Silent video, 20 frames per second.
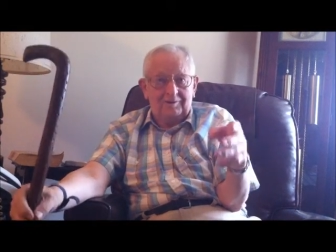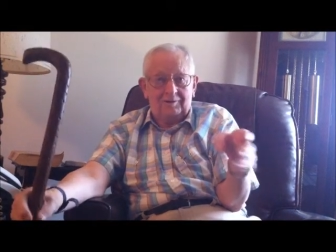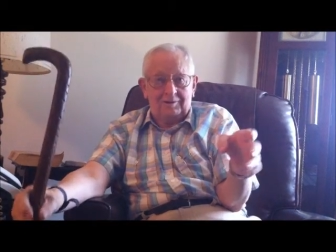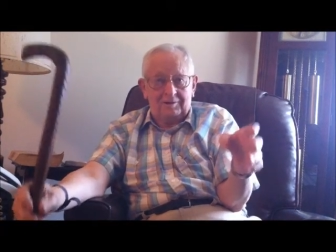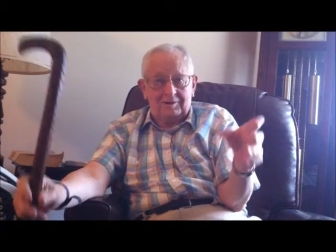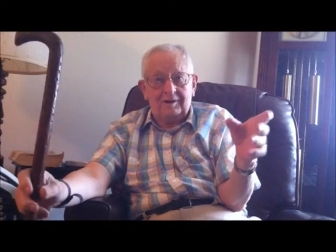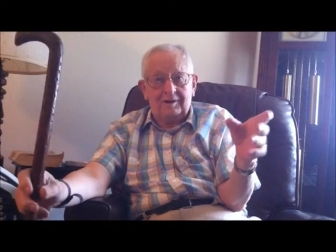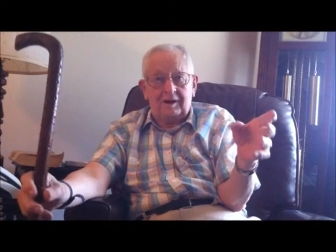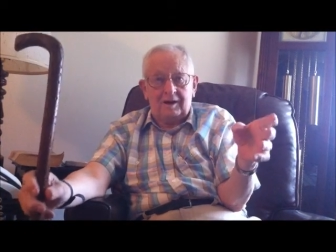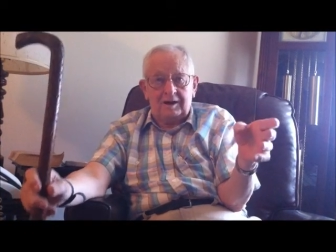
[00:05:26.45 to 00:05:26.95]

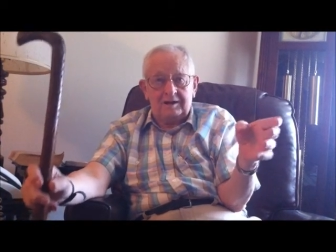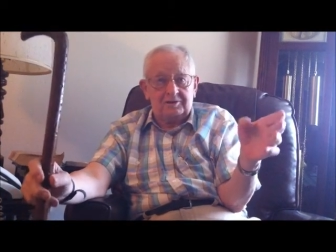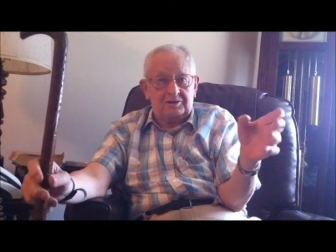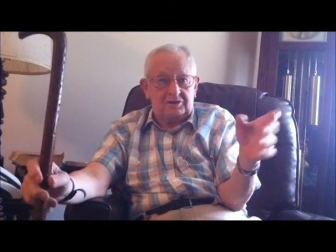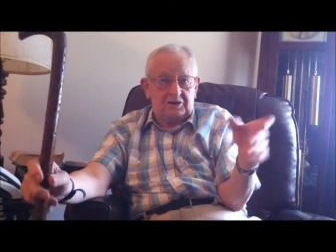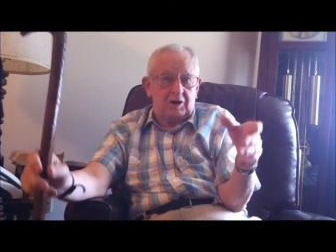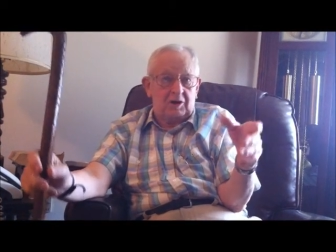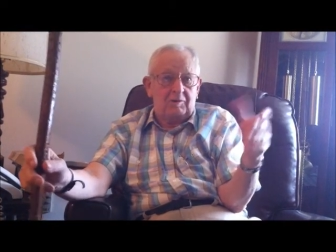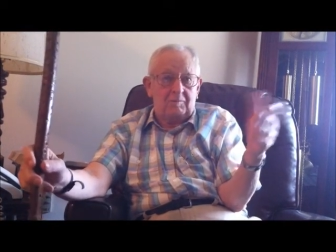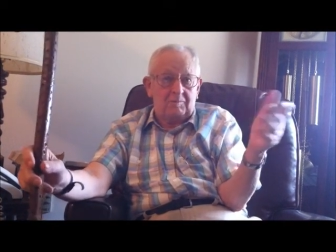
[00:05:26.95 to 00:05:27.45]
or got
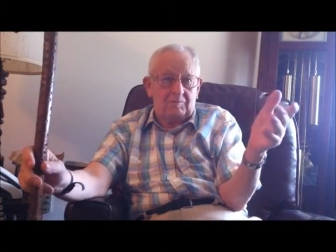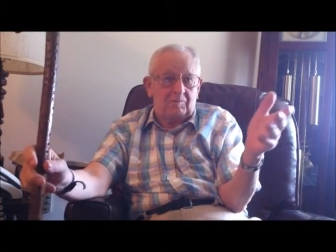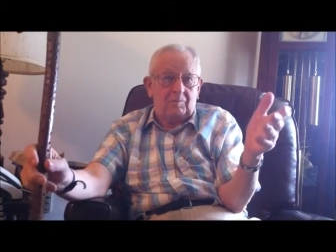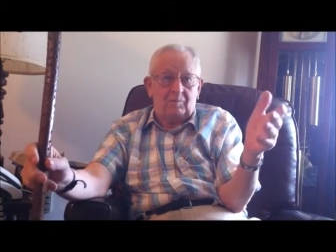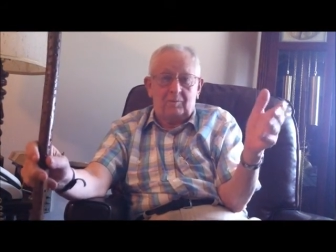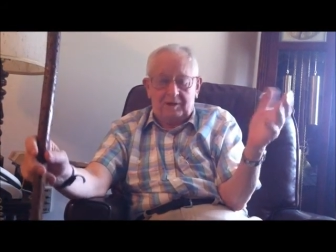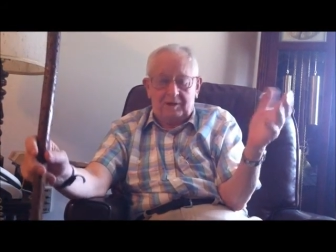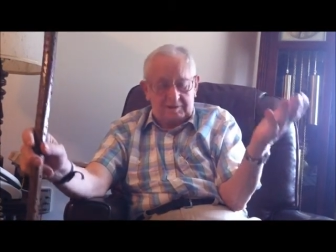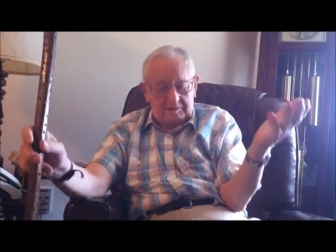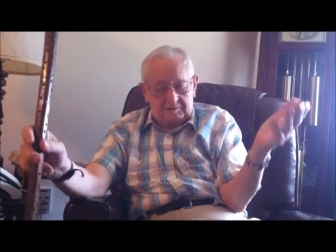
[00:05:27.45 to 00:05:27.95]

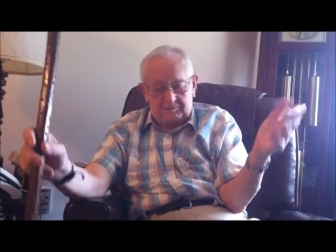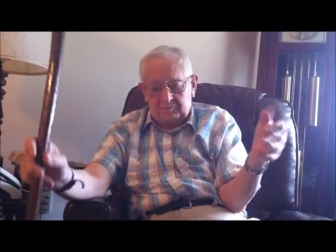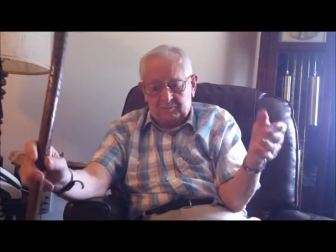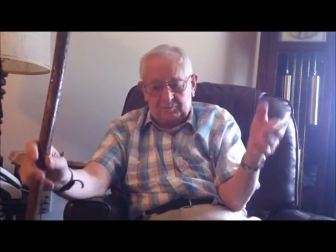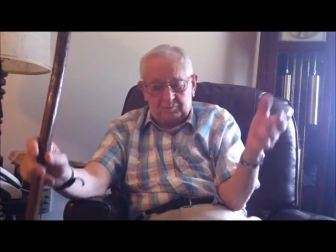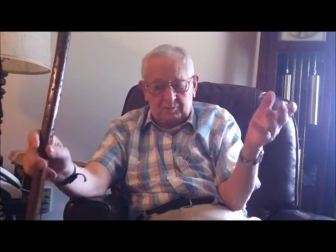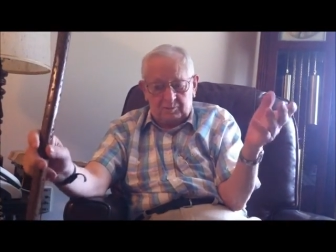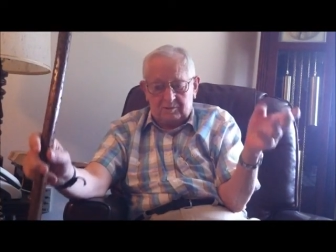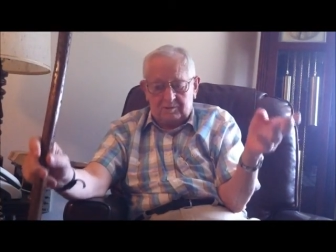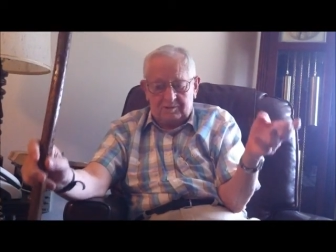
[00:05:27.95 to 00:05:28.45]
some, whether it
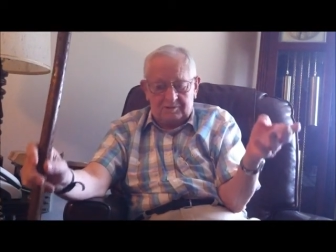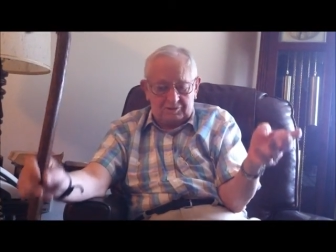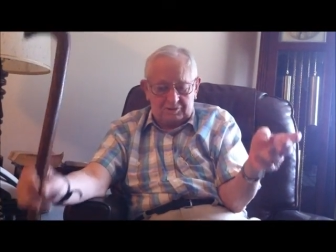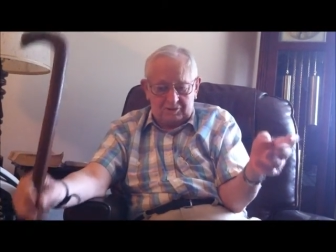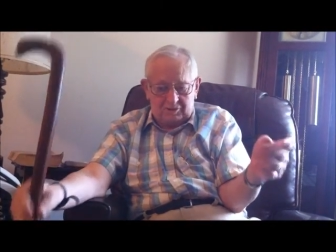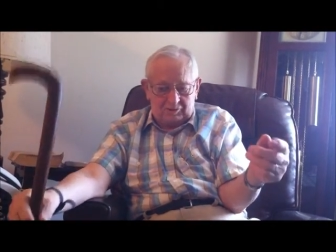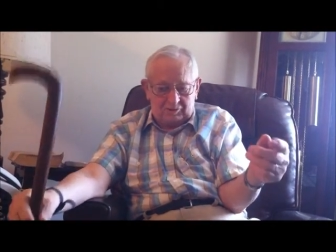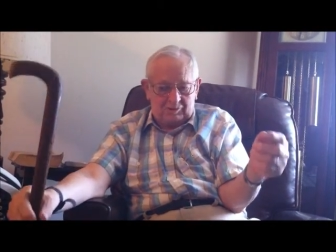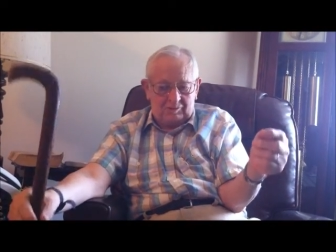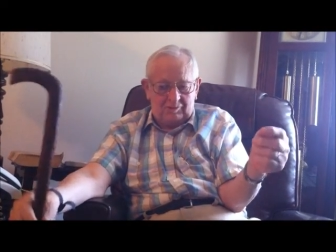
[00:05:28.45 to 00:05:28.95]
was one or
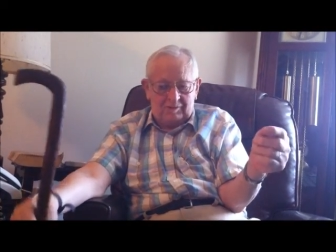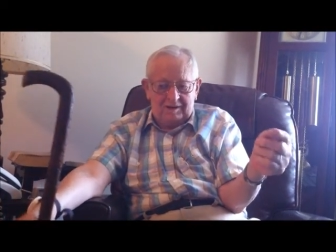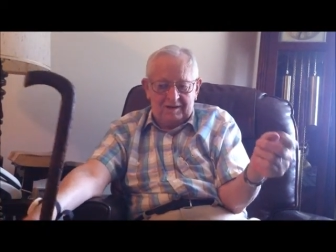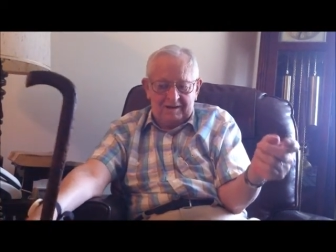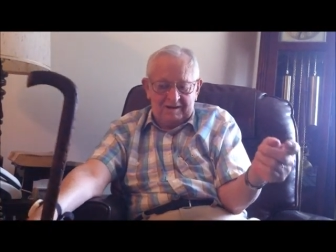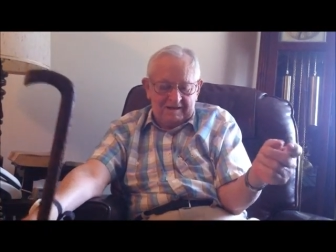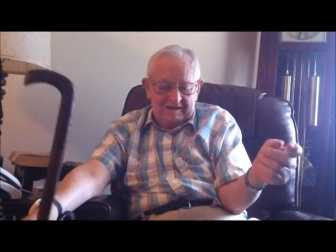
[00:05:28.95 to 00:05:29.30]
two.